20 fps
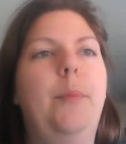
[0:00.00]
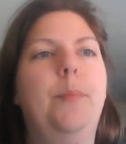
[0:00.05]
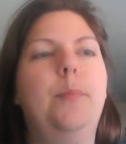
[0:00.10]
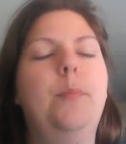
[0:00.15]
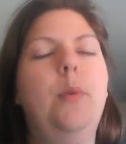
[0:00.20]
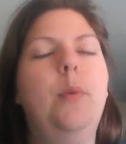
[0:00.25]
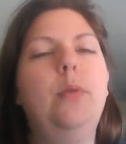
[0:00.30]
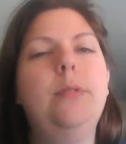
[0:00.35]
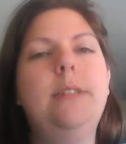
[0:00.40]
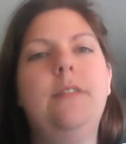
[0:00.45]

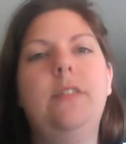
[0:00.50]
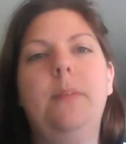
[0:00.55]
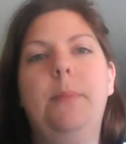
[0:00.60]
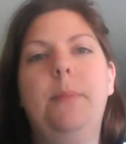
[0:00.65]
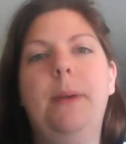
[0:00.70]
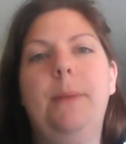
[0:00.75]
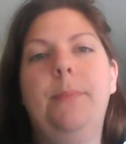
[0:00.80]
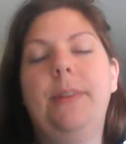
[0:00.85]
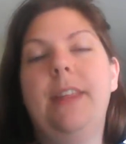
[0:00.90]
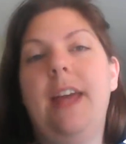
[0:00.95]
most of the
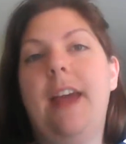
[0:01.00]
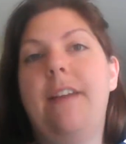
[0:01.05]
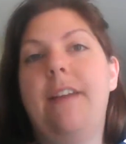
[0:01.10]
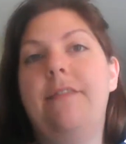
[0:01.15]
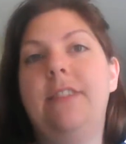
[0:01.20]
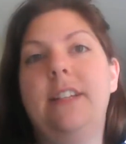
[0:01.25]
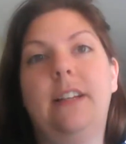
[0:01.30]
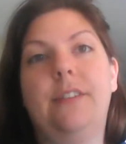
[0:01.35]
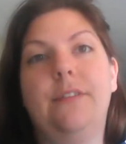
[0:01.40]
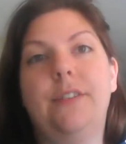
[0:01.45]
people that I've
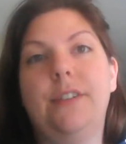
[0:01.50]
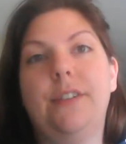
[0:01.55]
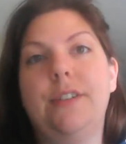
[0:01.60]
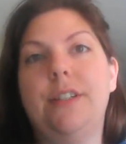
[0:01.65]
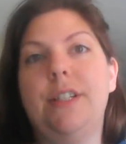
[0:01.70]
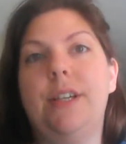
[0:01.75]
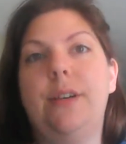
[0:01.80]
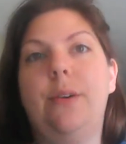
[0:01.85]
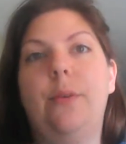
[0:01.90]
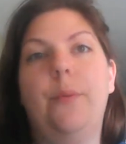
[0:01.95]
delivered
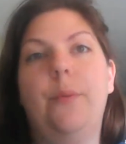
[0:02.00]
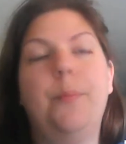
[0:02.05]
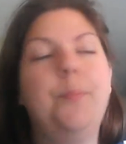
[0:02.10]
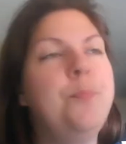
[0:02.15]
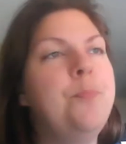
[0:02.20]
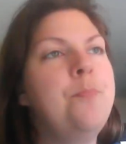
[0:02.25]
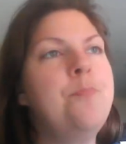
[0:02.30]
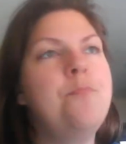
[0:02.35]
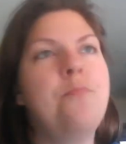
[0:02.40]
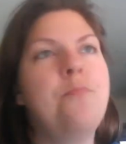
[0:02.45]
to
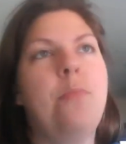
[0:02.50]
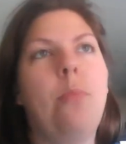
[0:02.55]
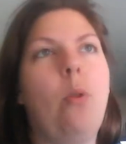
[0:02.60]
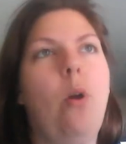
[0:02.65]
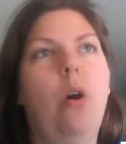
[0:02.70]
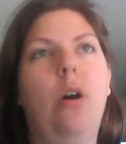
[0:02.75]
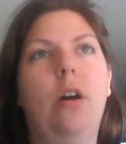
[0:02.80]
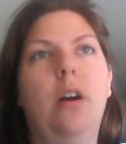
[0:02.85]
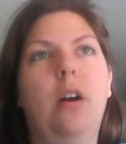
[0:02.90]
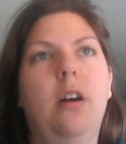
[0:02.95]

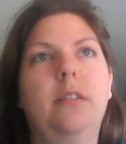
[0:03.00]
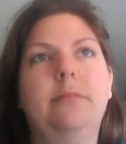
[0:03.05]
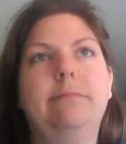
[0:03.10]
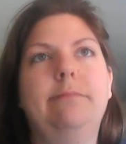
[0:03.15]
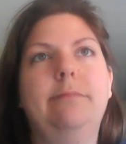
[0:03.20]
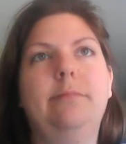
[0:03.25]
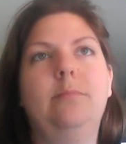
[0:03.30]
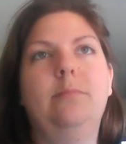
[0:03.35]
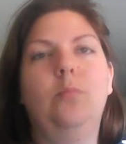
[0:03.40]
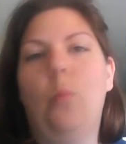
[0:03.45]
are
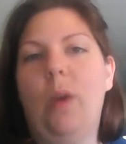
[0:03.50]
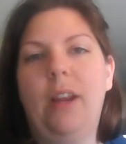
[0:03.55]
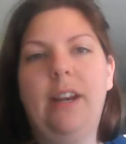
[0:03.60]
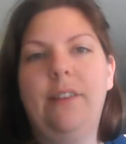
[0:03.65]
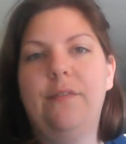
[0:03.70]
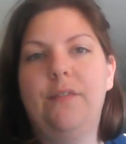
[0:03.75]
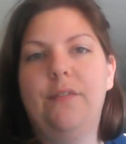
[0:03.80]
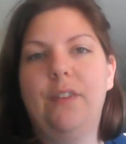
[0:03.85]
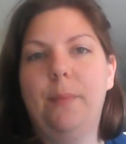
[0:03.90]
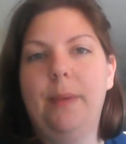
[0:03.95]

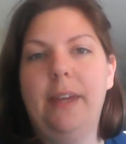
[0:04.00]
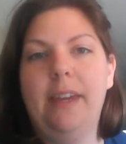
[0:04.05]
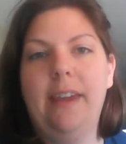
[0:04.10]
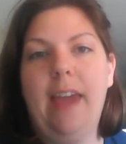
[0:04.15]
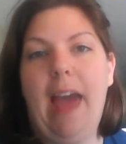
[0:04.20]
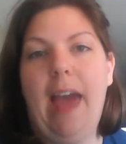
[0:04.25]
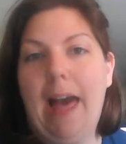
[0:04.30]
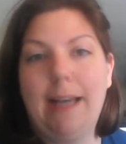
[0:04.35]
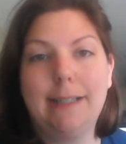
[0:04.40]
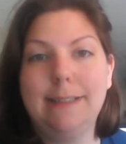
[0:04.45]
waiting for me
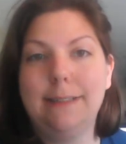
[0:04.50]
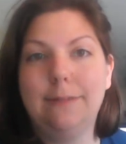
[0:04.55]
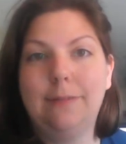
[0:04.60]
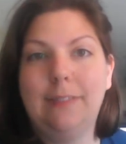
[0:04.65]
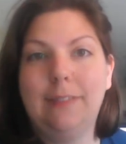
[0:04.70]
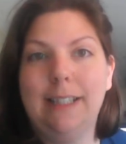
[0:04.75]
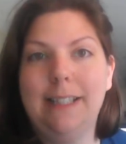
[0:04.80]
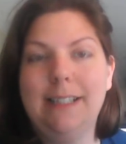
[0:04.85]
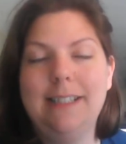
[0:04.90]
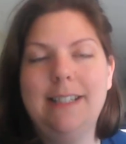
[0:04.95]

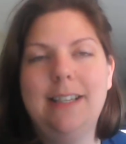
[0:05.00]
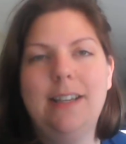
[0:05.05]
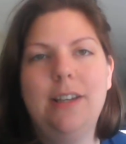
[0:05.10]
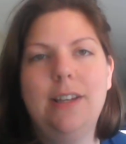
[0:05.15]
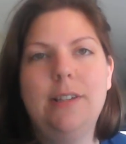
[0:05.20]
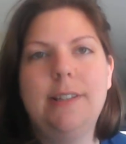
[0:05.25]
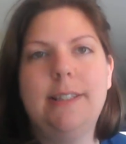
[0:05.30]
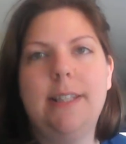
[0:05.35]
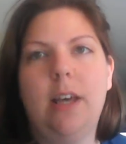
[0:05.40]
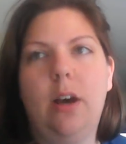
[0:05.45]
actively.
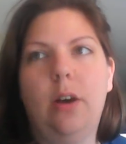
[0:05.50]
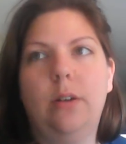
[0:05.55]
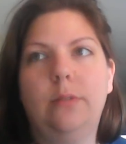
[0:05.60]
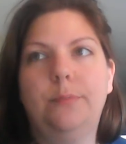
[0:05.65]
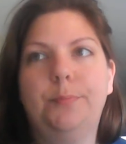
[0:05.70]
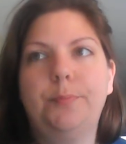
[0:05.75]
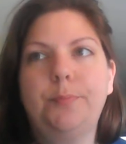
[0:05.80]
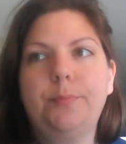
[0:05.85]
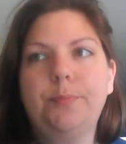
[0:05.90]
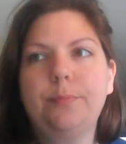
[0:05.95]

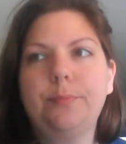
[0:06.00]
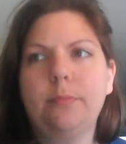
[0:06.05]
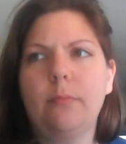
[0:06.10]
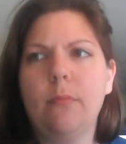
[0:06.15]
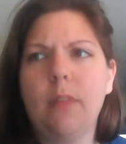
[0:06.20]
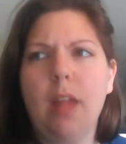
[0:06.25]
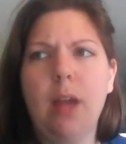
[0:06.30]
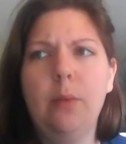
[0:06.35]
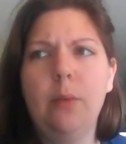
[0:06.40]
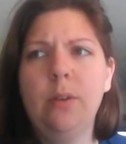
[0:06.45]
So
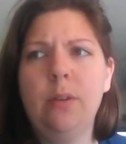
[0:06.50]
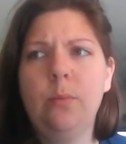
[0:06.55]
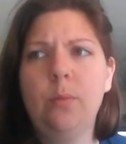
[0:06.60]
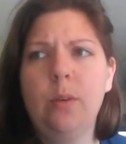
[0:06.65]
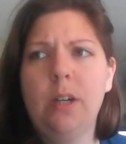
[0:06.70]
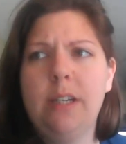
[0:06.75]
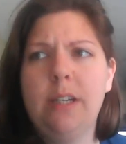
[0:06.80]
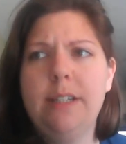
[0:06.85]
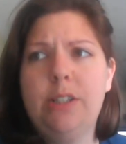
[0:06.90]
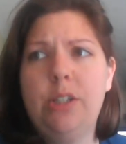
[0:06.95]
I wouldn't
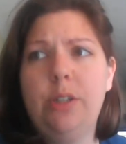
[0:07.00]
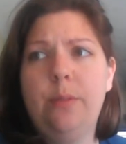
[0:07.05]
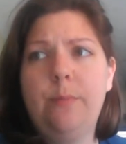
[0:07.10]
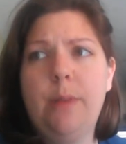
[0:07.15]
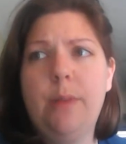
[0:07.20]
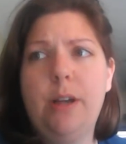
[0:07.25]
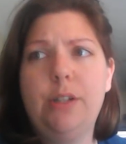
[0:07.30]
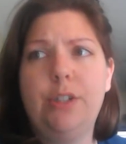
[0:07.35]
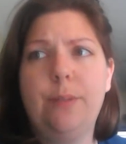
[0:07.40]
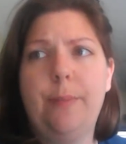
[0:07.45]
worry too
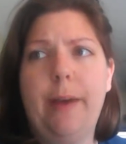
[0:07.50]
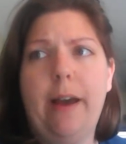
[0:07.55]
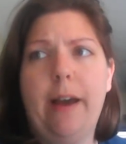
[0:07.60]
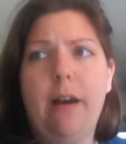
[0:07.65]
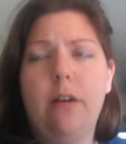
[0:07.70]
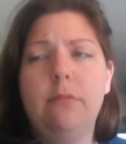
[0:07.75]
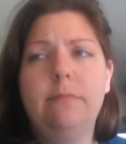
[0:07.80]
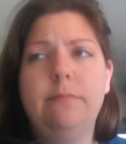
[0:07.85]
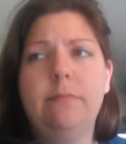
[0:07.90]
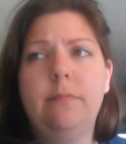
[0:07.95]
much
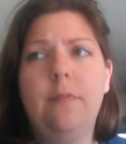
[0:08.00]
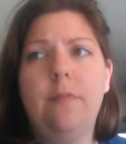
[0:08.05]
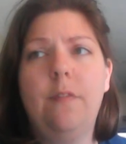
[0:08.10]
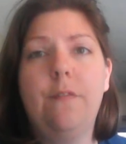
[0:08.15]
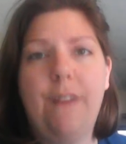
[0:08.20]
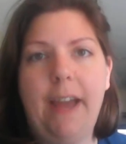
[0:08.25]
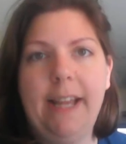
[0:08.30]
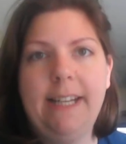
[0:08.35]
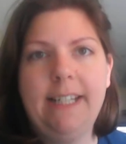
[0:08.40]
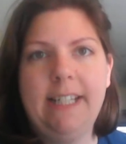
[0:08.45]
about
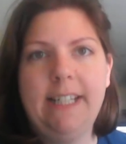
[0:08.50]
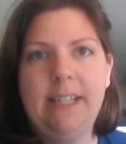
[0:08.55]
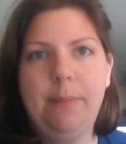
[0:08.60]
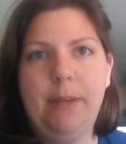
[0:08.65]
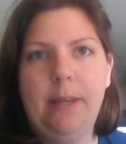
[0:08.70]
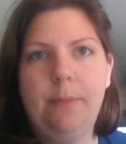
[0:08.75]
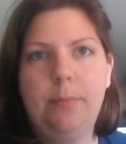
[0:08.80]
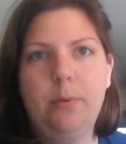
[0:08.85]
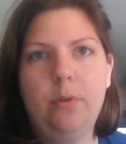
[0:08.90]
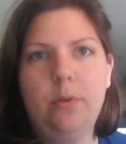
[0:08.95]
finding
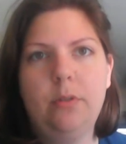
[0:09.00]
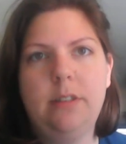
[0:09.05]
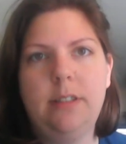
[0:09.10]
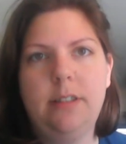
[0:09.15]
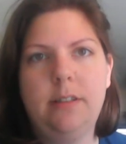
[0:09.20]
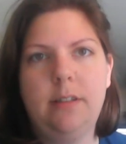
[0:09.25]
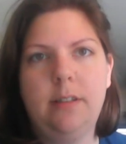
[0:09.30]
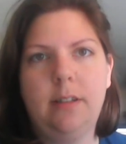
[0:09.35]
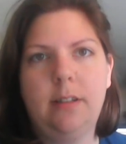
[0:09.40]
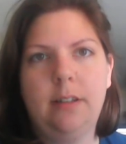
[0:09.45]
people to
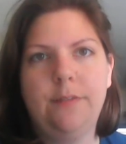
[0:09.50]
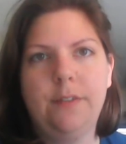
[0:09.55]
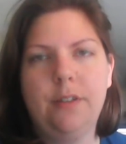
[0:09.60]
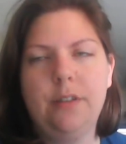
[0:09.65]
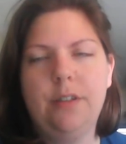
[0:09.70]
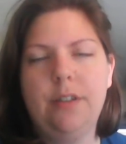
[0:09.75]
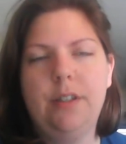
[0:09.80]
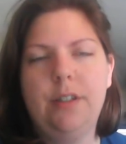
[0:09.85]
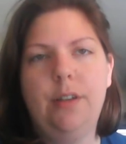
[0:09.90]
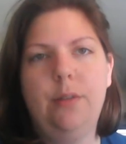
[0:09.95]
deliver
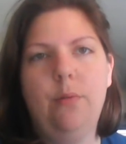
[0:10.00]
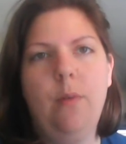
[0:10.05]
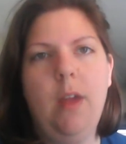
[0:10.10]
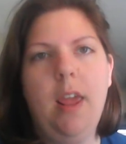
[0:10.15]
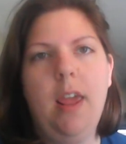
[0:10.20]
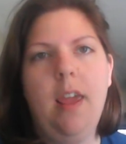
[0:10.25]
to.